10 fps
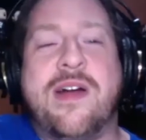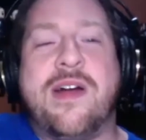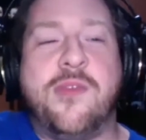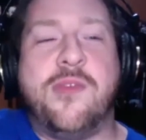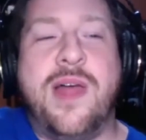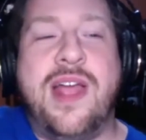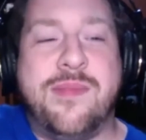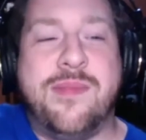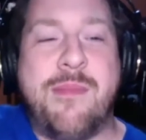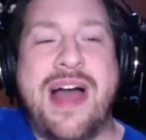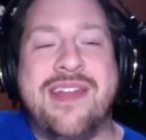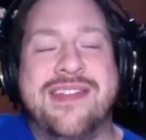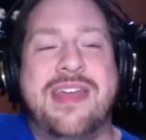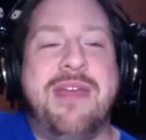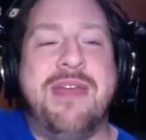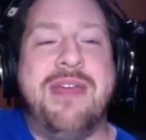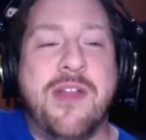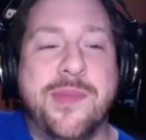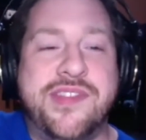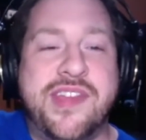crossplay because I'm not buying the same game on
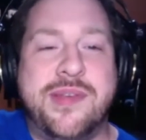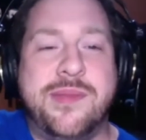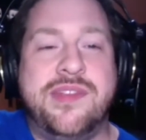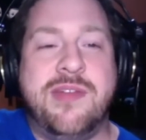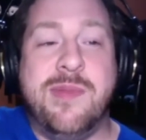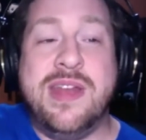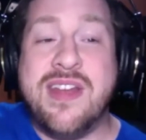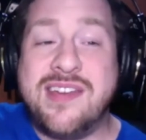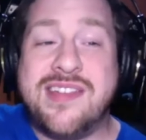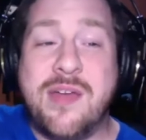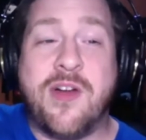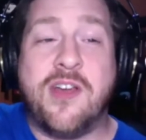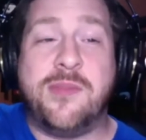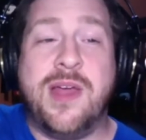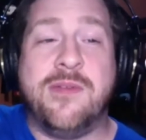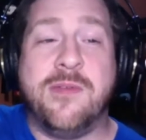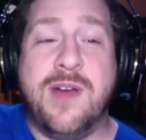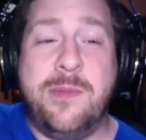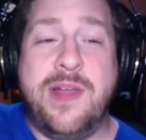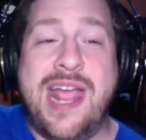multiple systems. It would be nice to have crossplay for
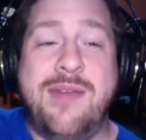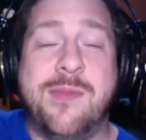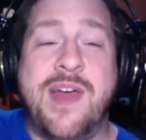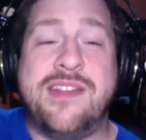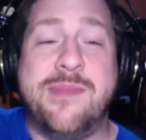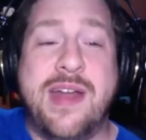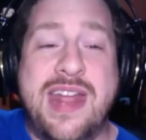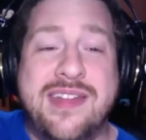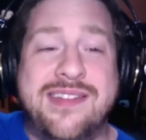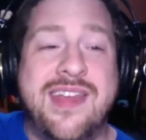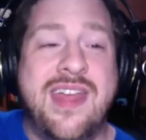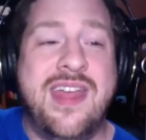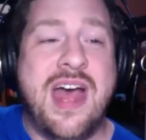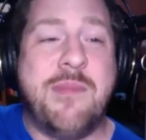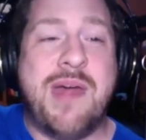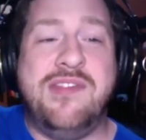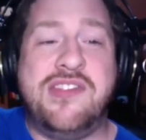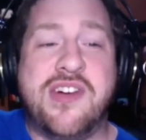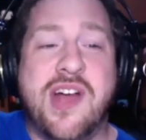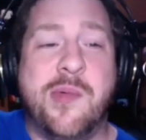free-to-play games, but that's about it. I'm not even
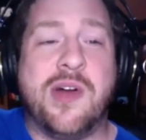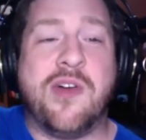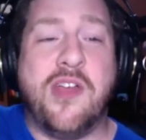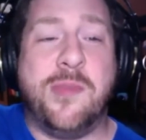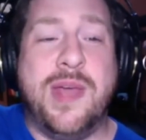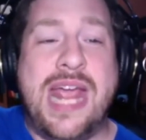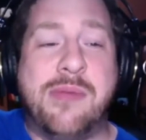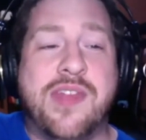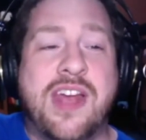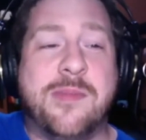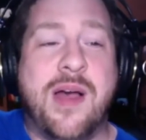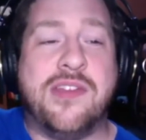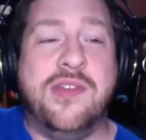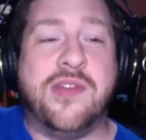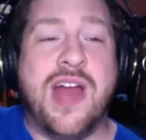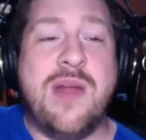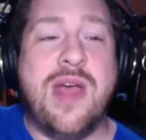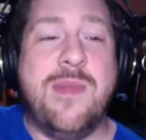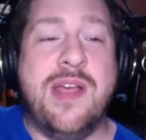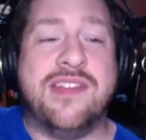sure I'd want to crossplay games with an Xbox user
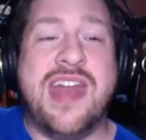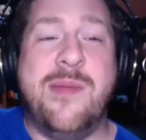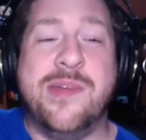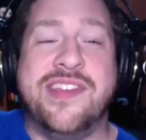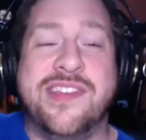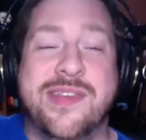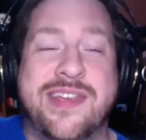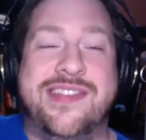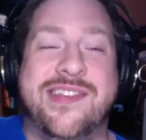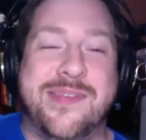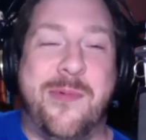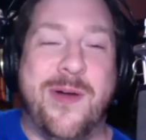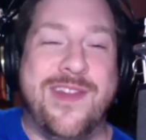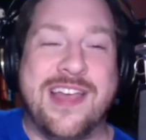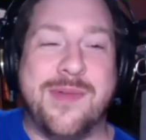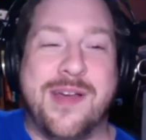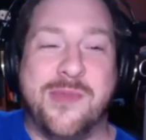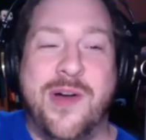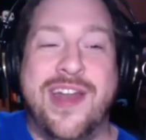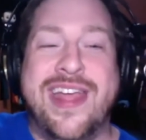anyway because anyone still supporting the
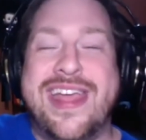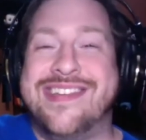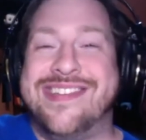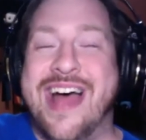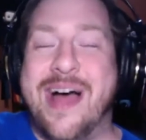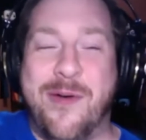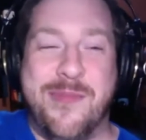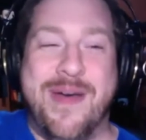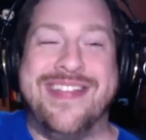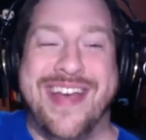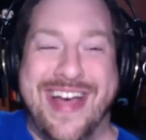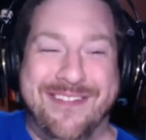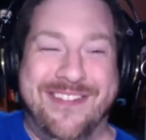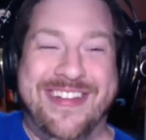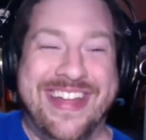Xbox One is worth my time.